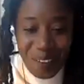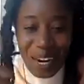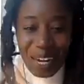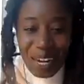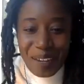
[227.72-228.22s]

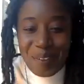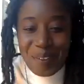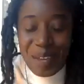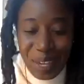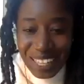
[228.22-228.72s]
Great,
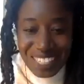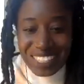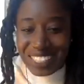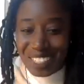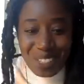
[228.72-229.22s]
okay, this
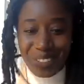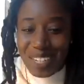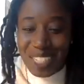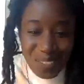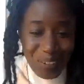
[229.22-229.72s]
is so
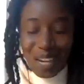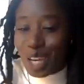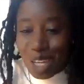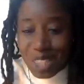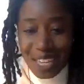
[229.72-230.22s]
strange, great,
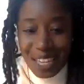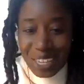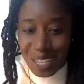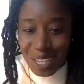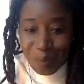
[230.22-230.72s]
okay, thank
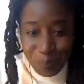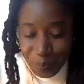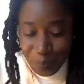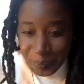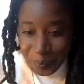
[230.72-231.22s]
you.
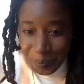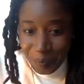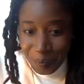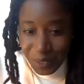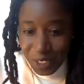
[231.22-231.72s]

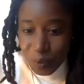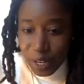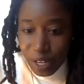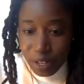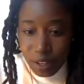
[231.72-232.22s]

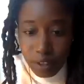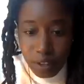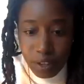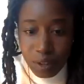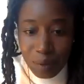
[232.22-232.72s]
Right,
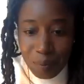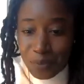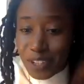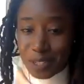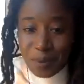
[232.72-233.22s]

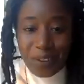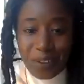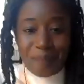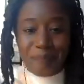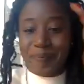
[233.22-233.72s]
first poem,